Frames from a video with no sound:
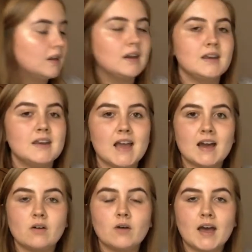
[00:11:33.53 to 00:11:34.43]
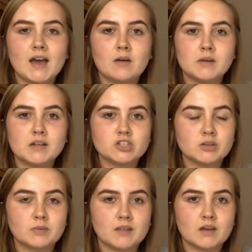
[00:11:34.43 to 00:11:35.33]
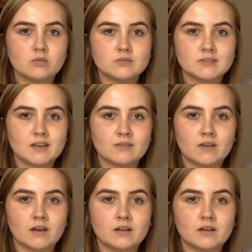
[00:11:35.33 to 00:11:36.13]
Now how many sheep are there all together?